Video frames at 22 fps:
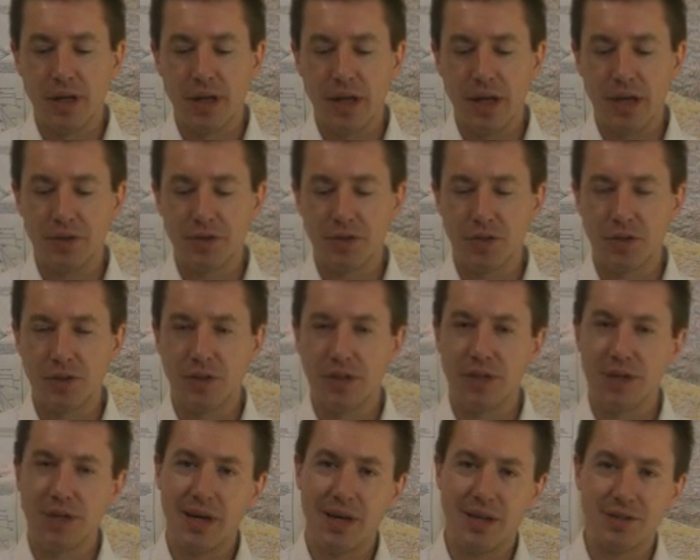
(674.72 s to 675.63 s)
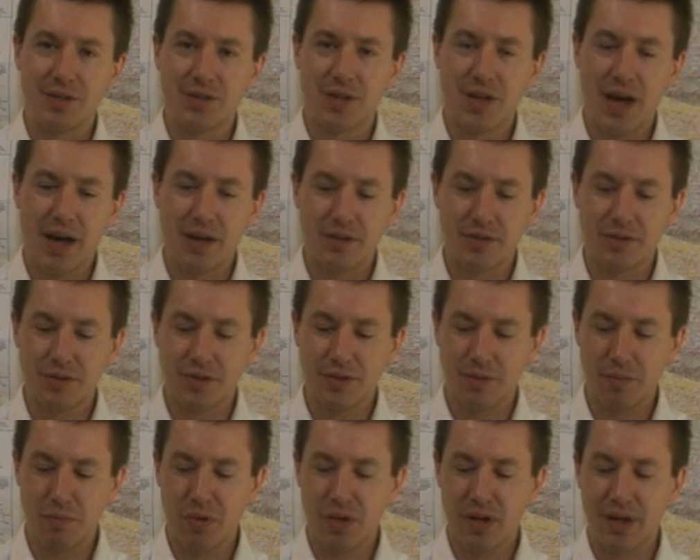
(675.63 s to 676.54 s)
It's got,
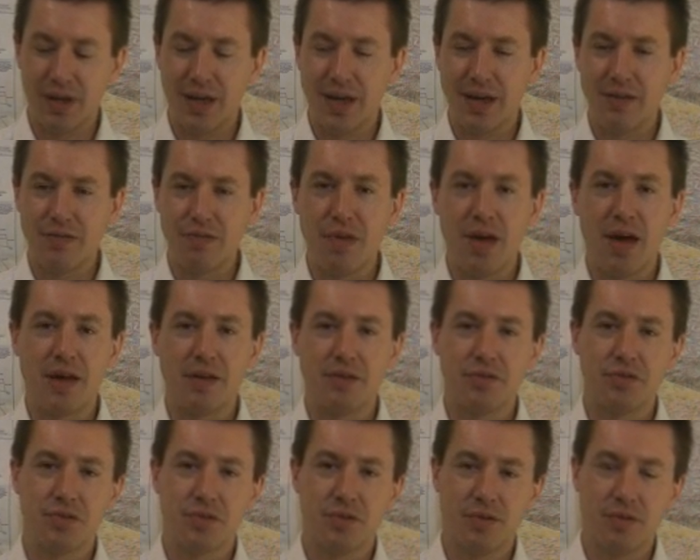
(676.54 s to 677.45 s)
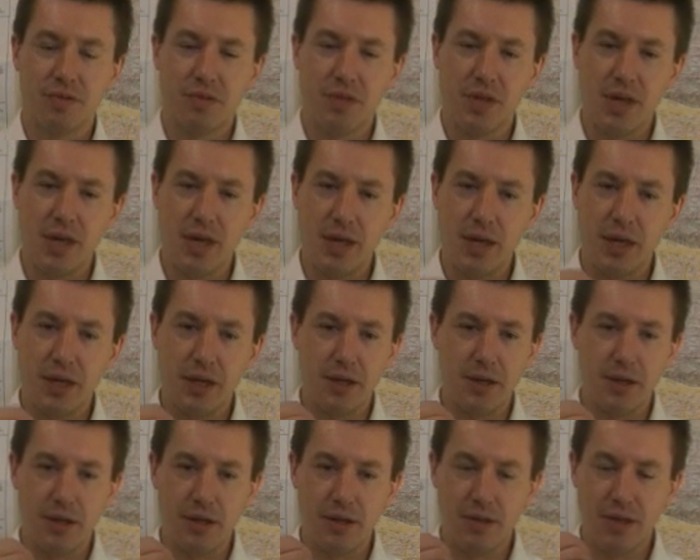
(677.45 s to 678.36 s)
but again, that
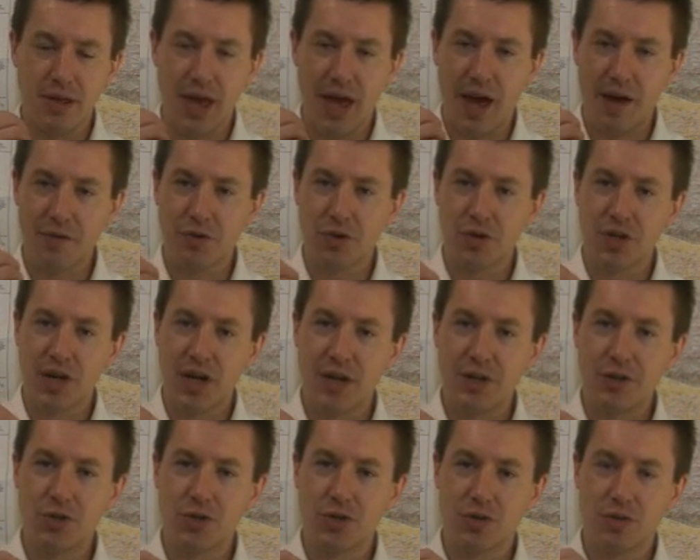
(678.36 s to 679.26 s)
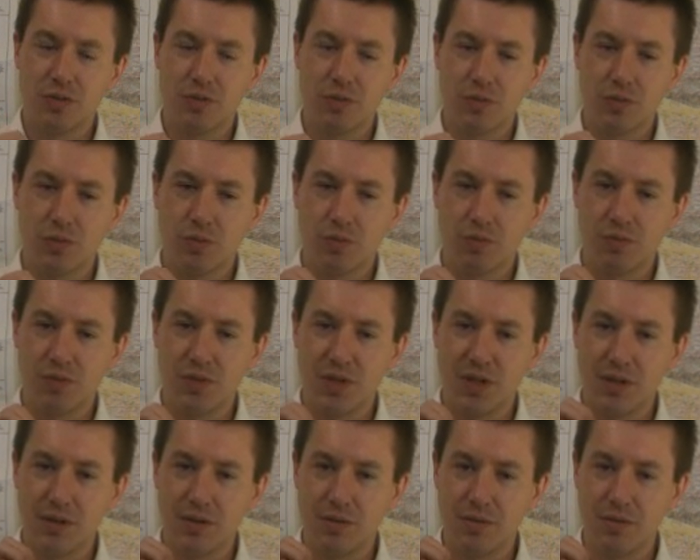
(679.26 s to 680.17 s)
the aftertaste
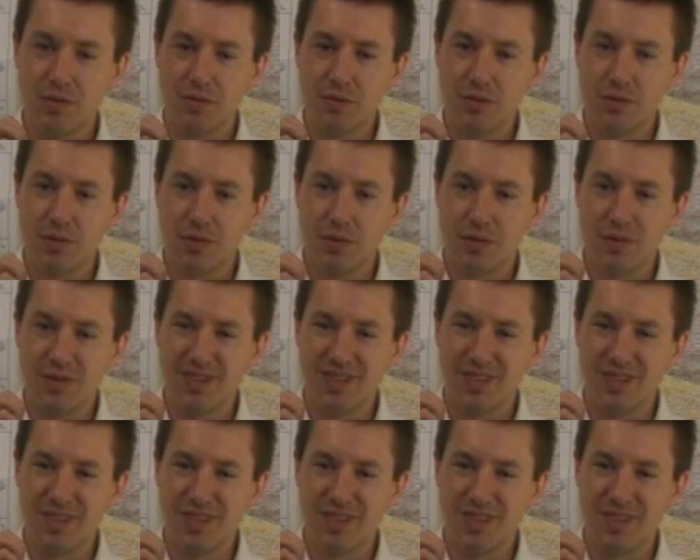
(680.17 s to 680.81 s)
didn't